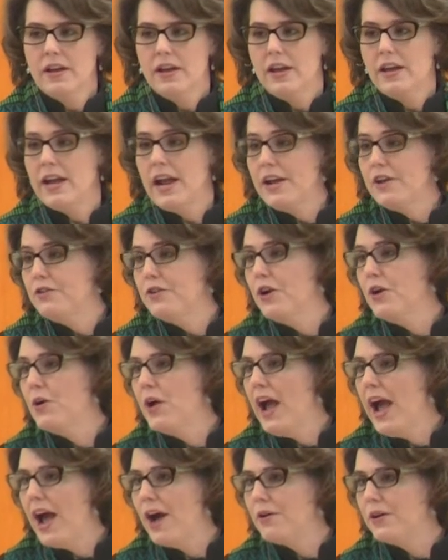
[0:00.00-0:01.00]
And I don't know
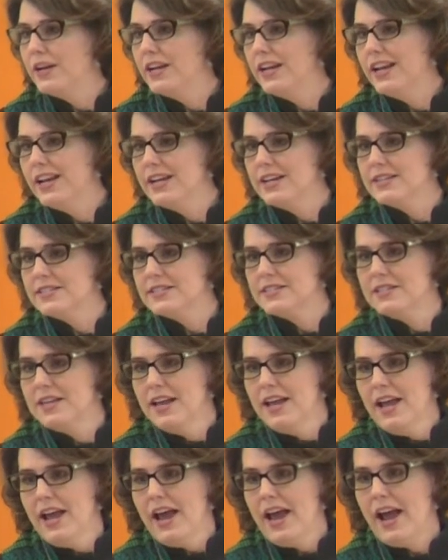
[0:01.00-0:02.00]
how it is
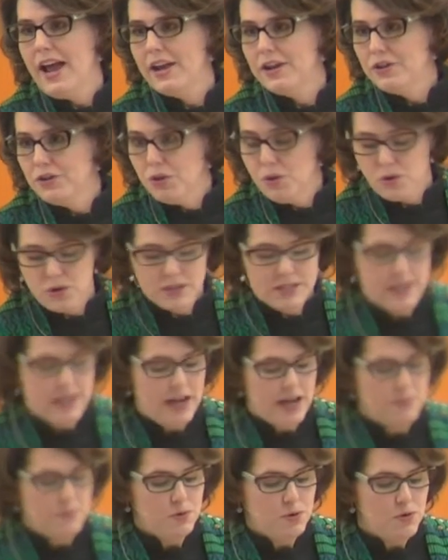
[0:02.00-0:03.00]
at your
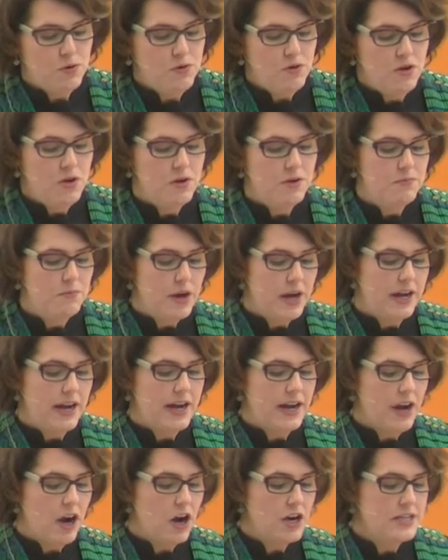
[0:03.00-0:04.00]
table, but
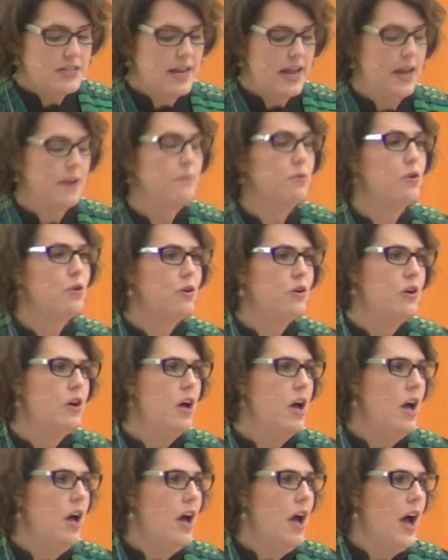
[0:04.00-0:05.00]
at our table,
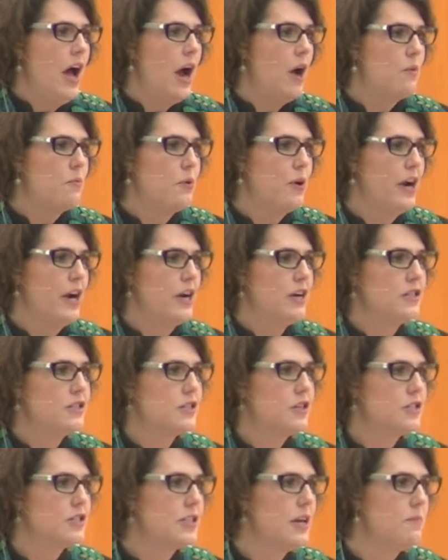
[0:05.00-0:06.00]
our
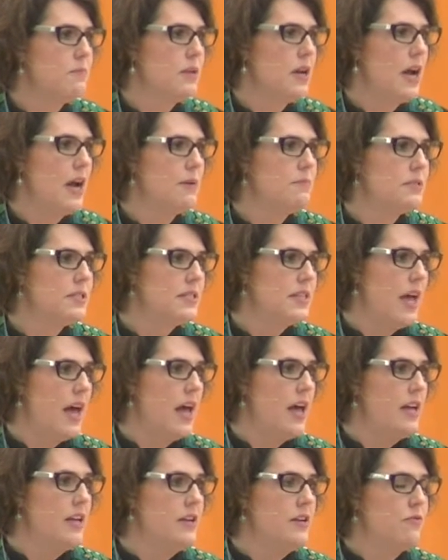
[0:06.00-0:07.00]
prayers are sometimes
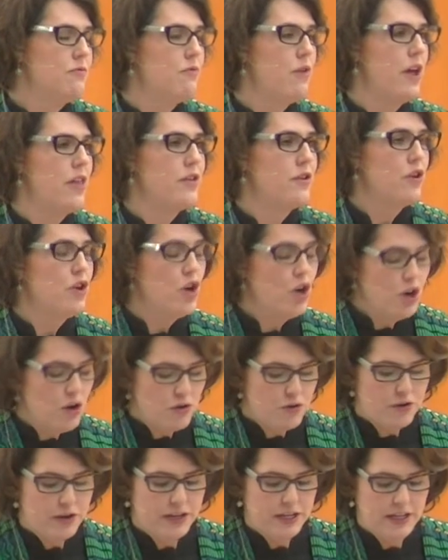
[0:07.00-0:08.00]
said rather
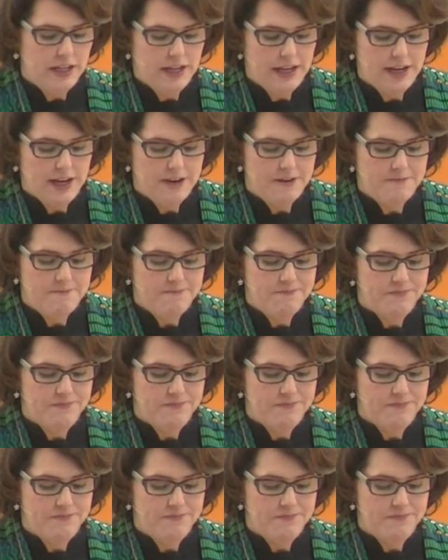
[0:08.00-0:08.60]
hurriedly